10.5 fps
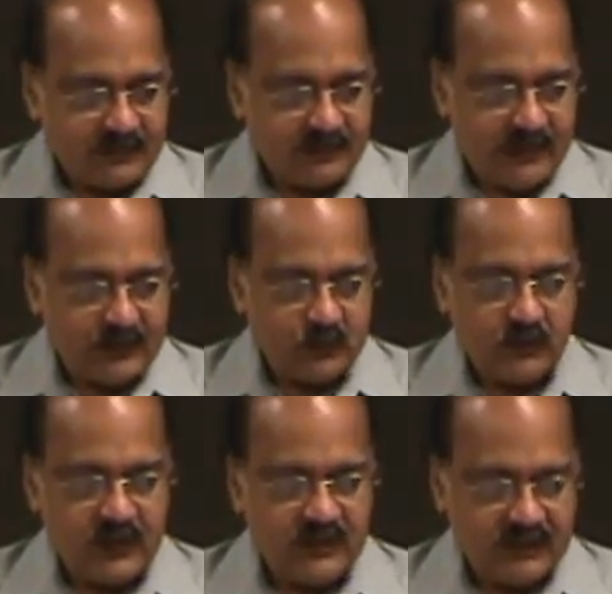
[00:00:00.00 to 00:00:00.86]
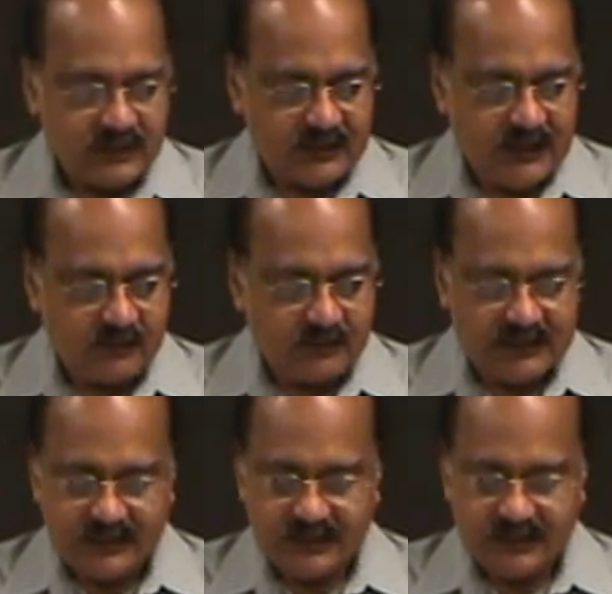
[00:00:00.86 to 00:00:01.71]
the exponential
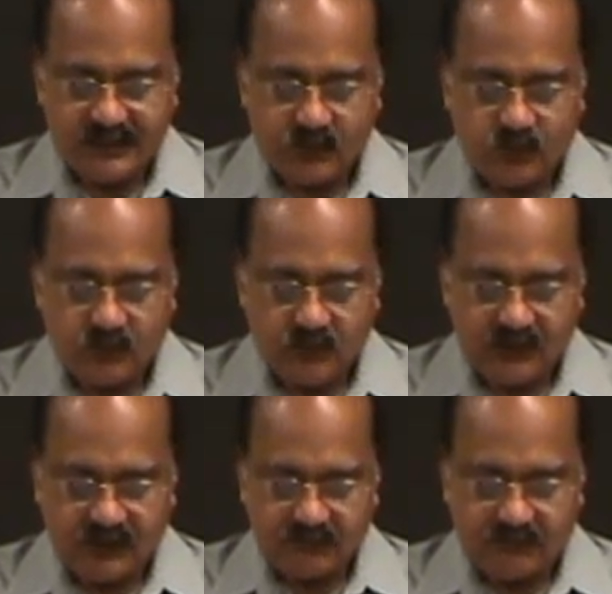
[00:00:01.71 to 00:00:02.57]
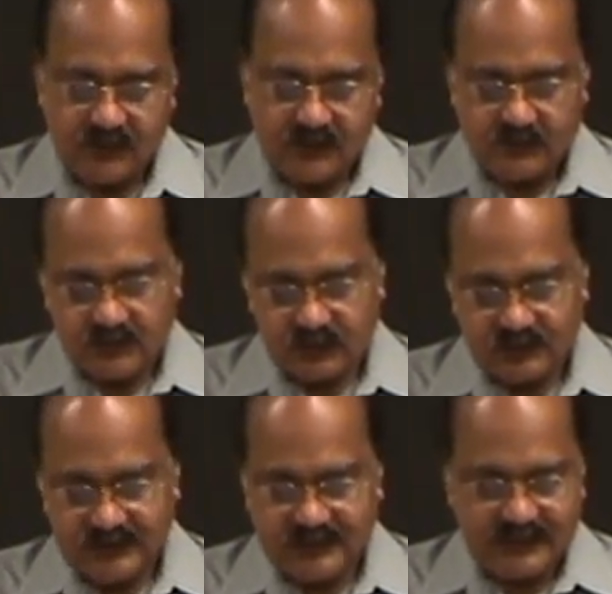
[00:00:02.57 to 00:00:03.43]
reliability growth model. We
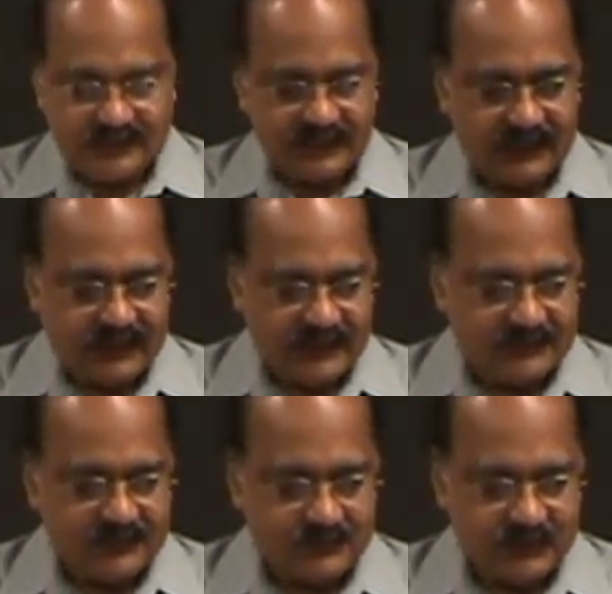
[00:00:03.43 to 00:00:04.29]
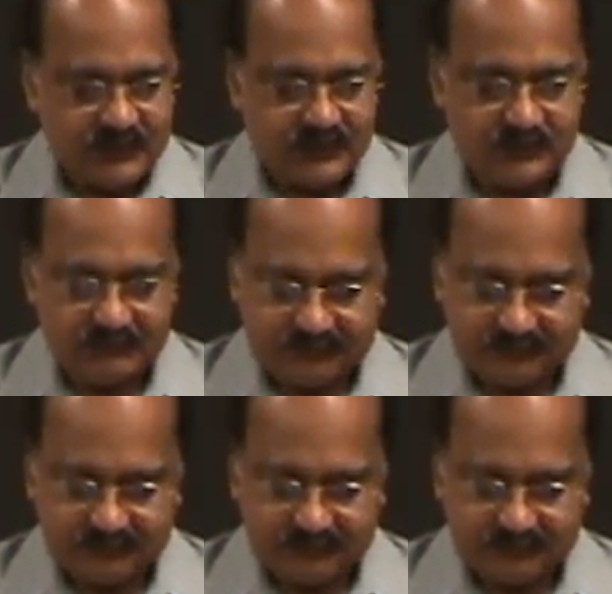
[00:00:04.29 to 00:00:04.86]
looked at the underlying assumptions.